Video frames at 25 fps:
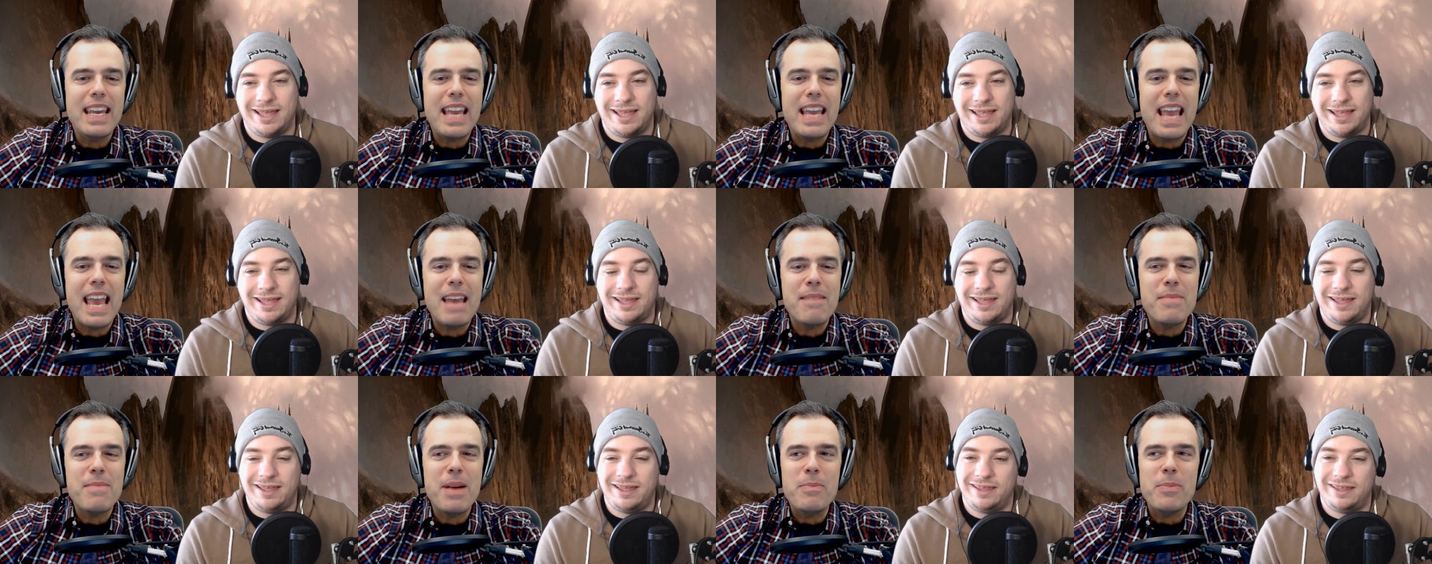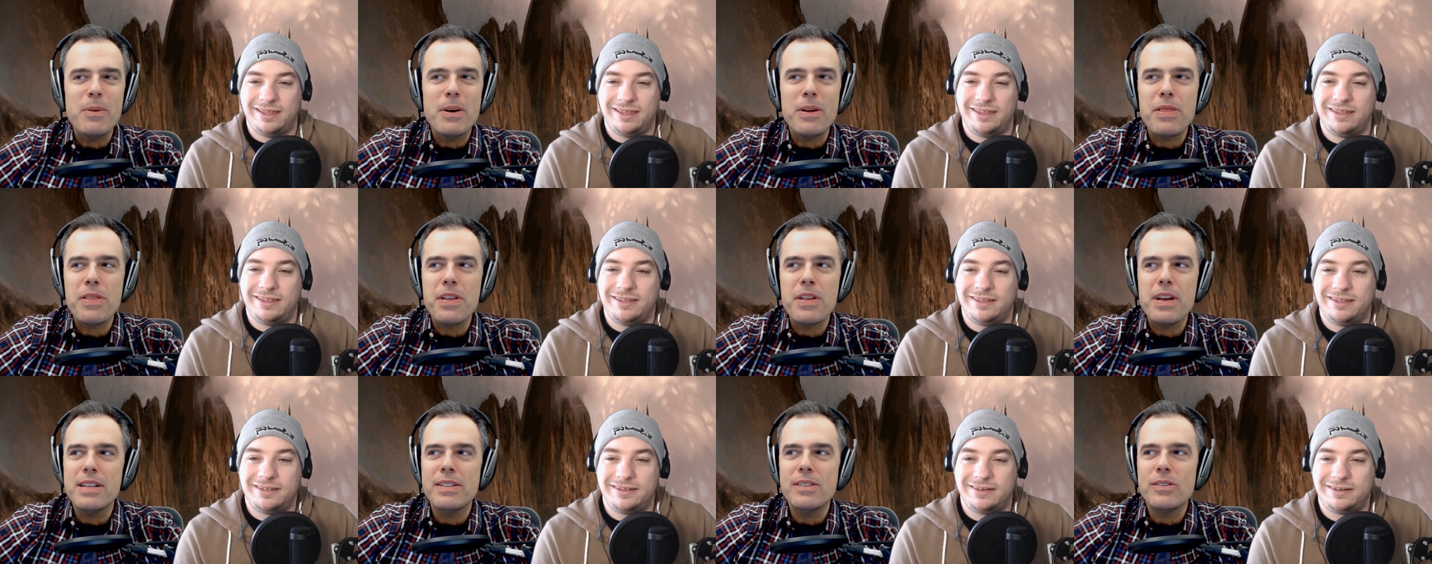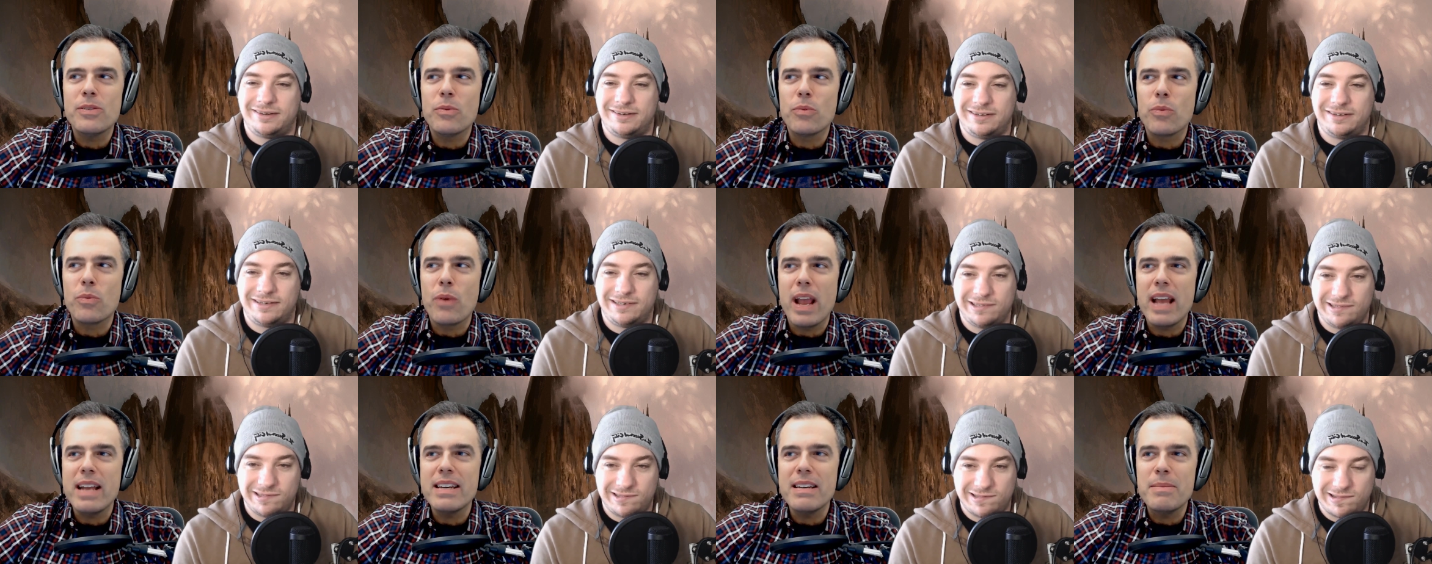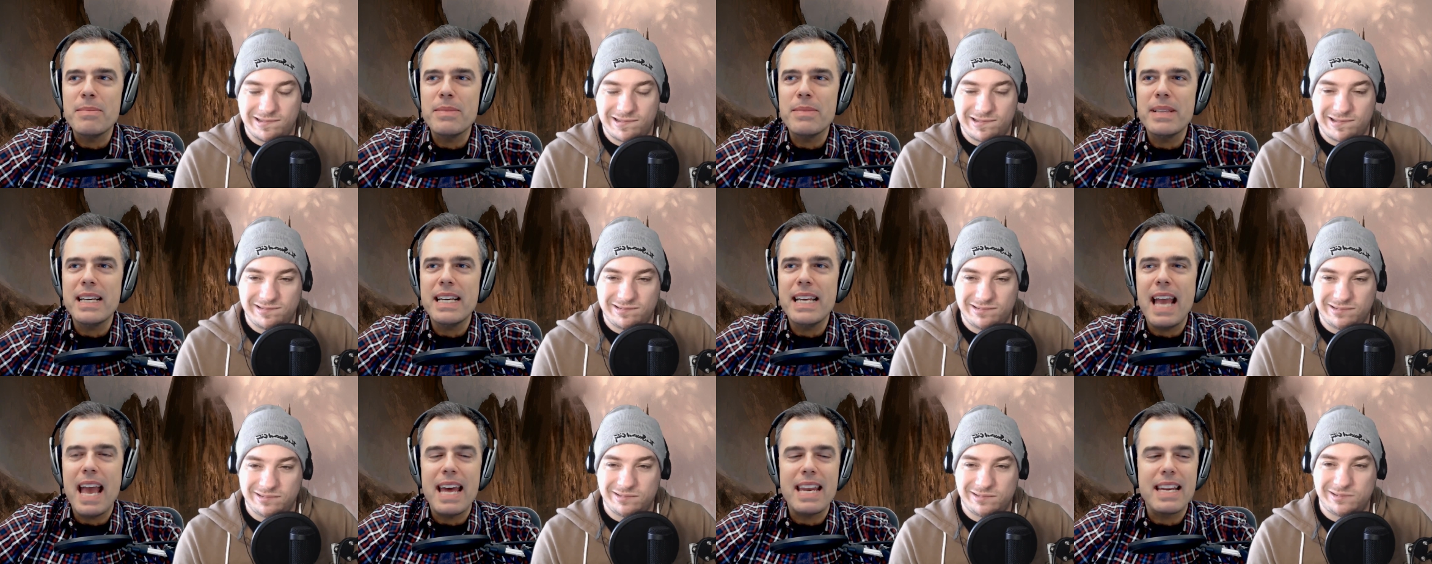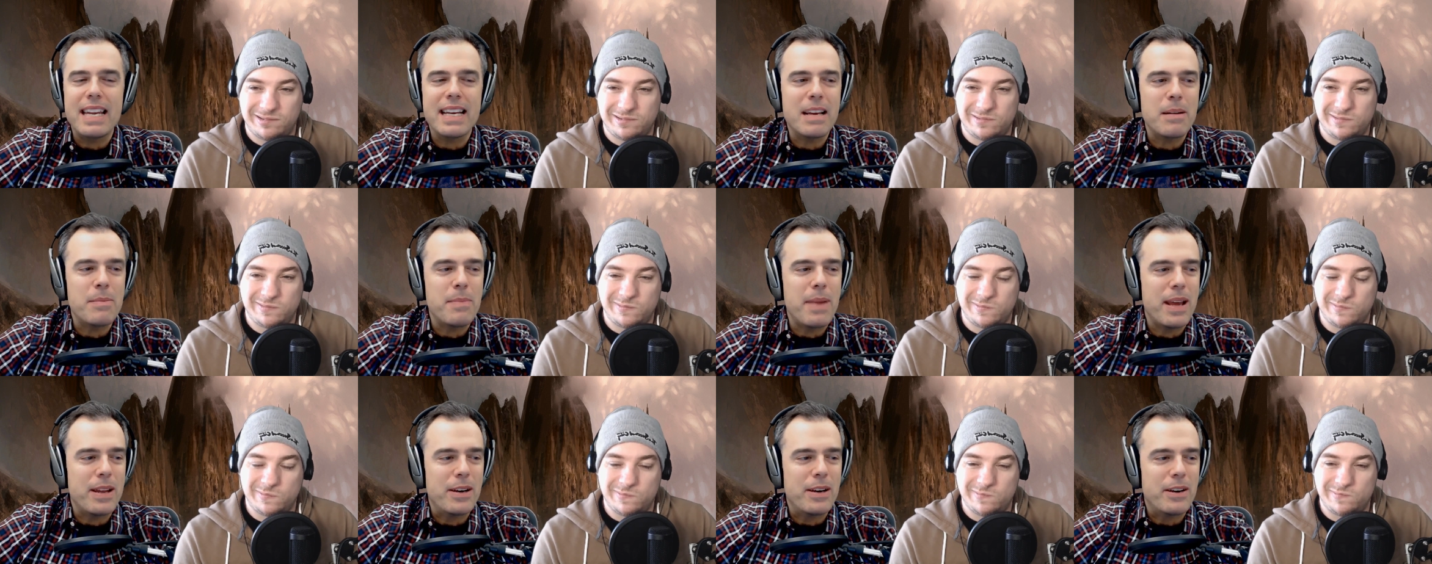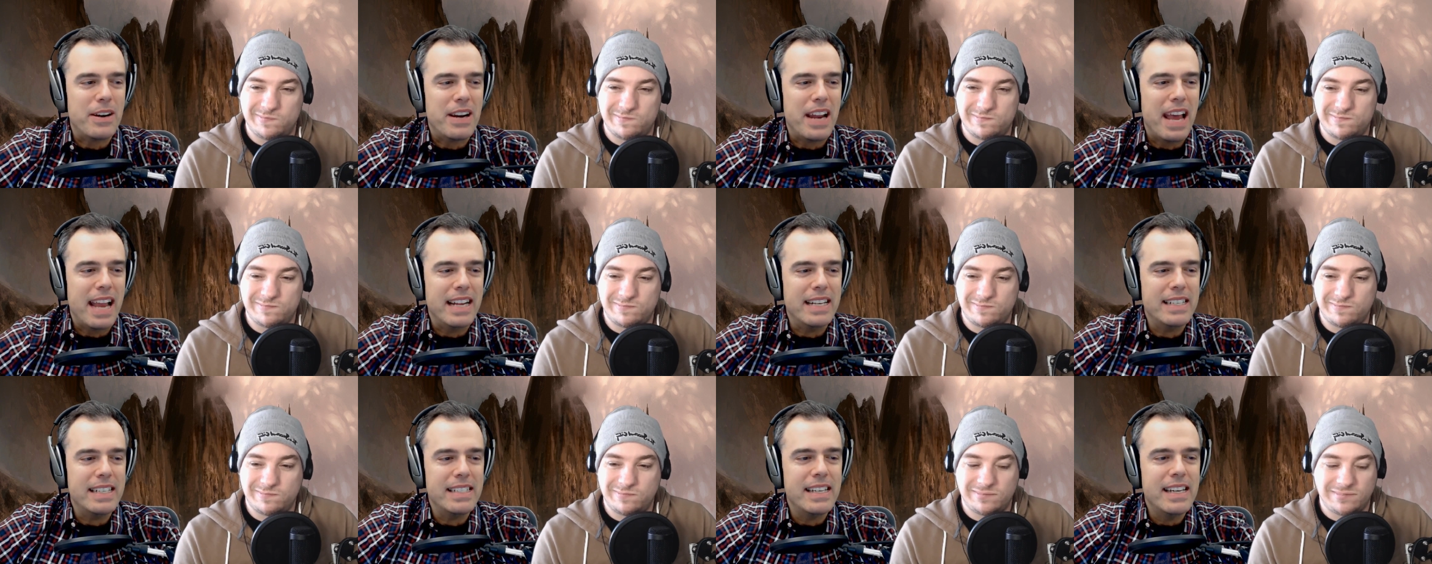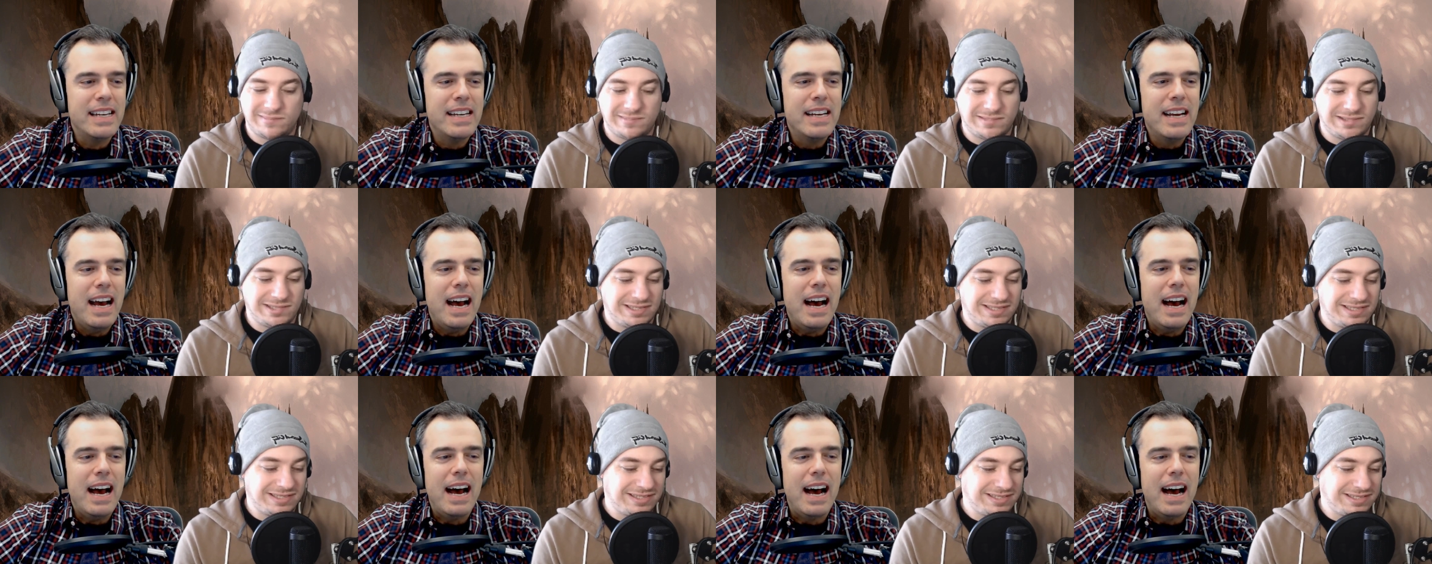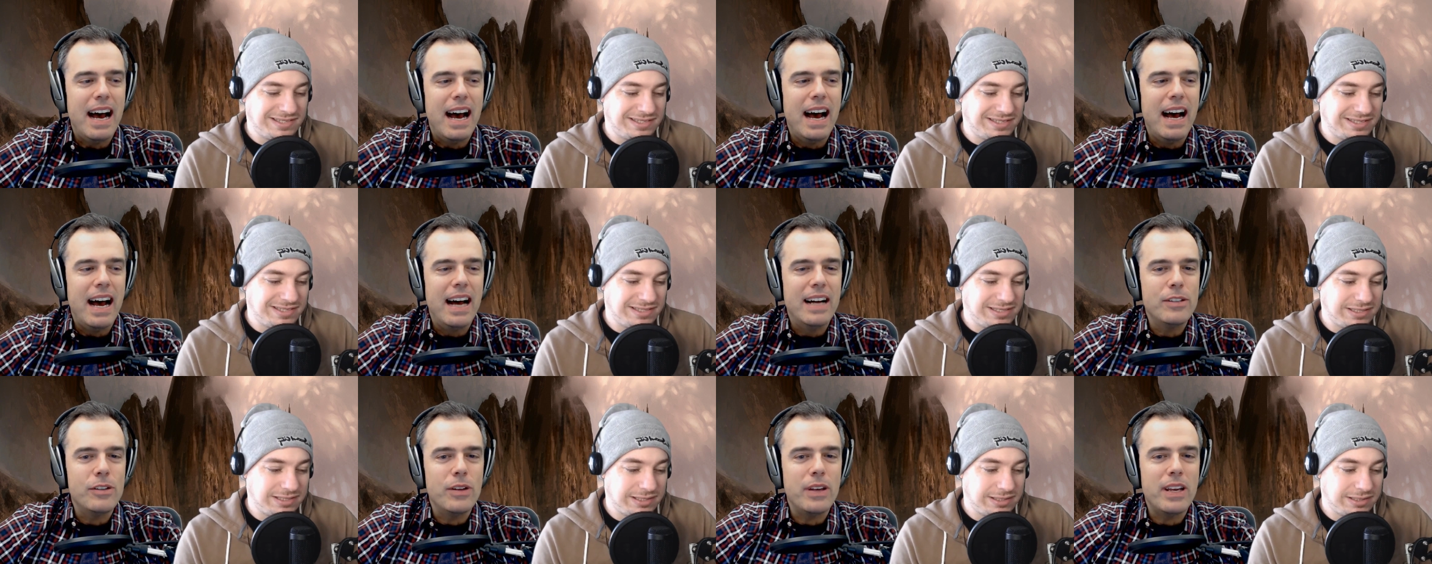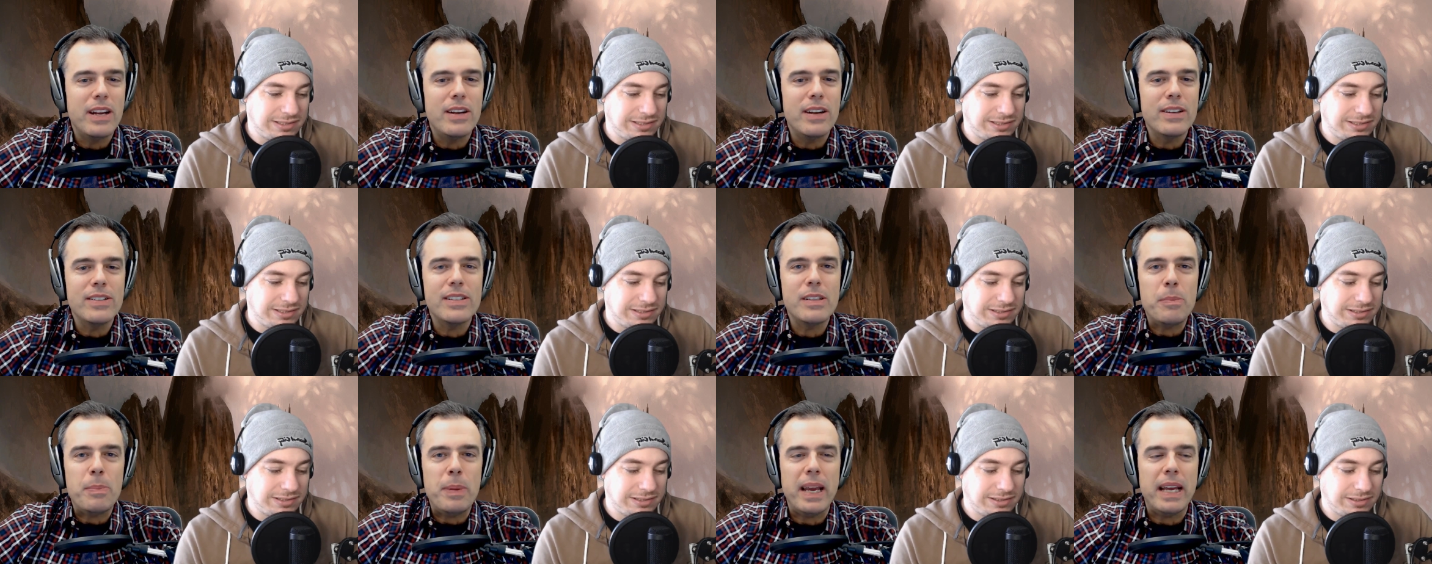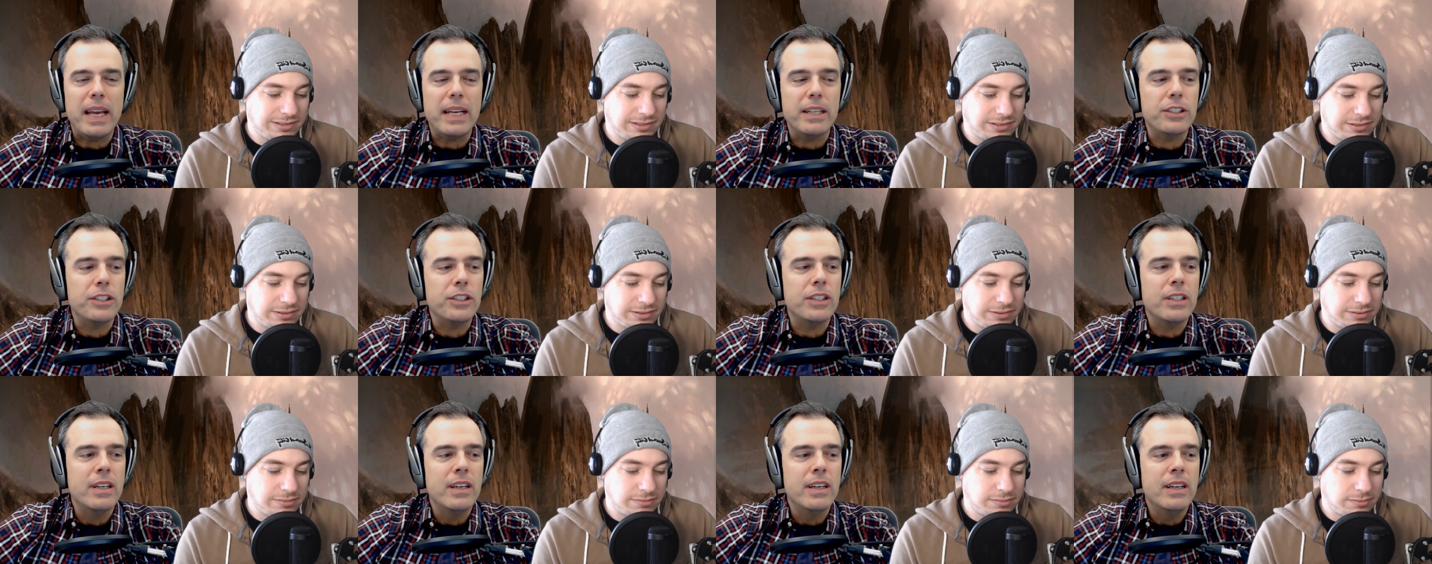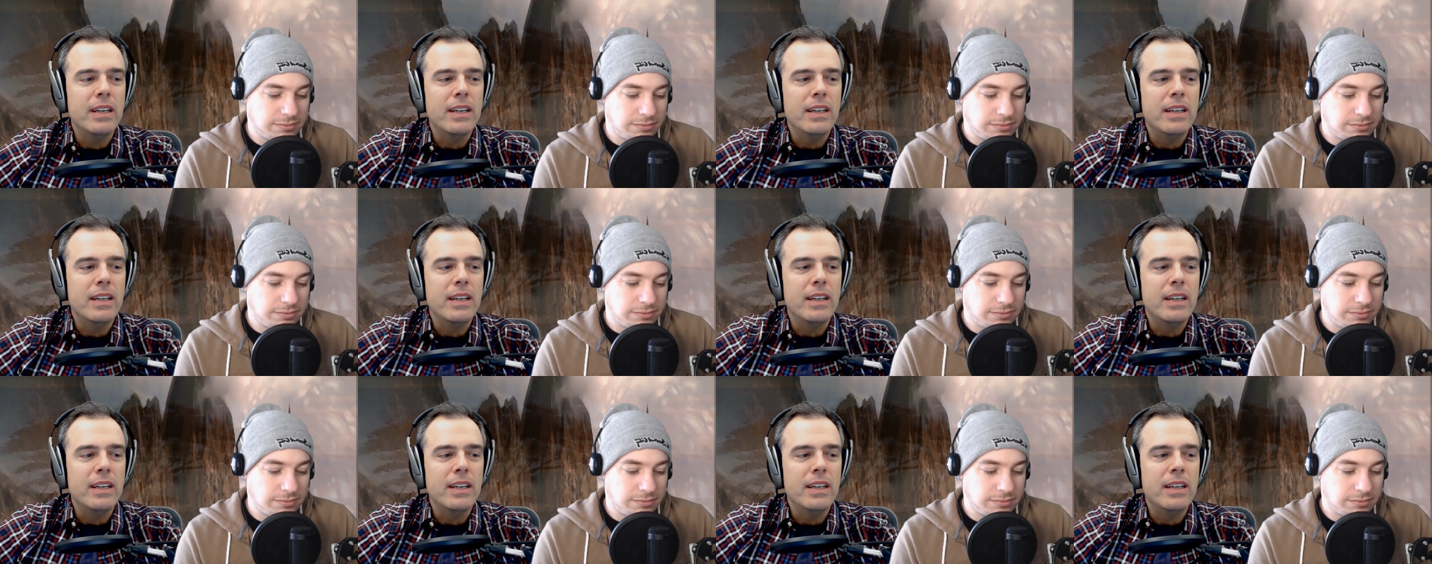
Speaker 1: came up with this randomly at a Commander Night. Uh, so here's the pitch